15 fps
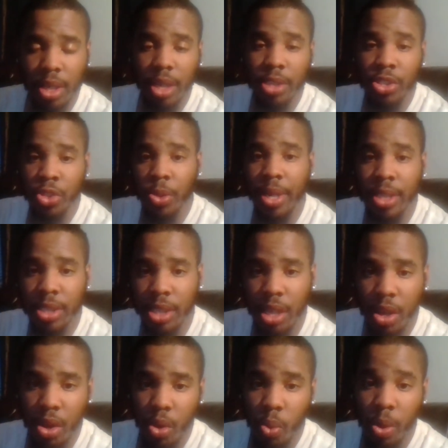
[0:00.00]
address
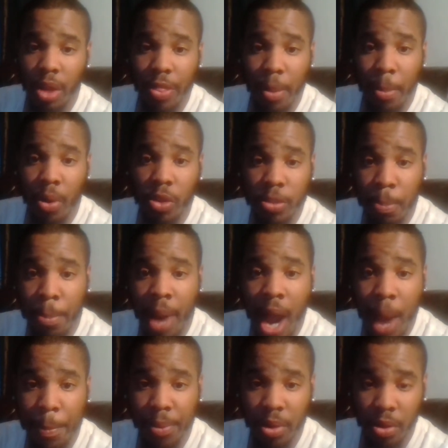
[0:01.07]
one of the most
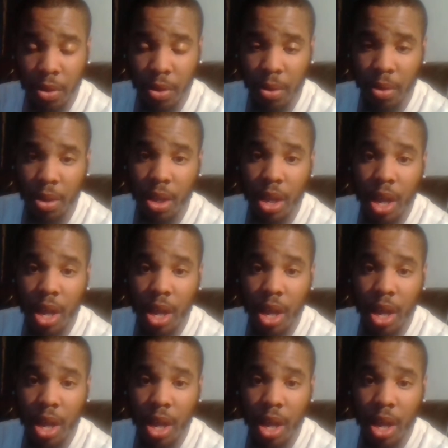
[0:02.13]
popular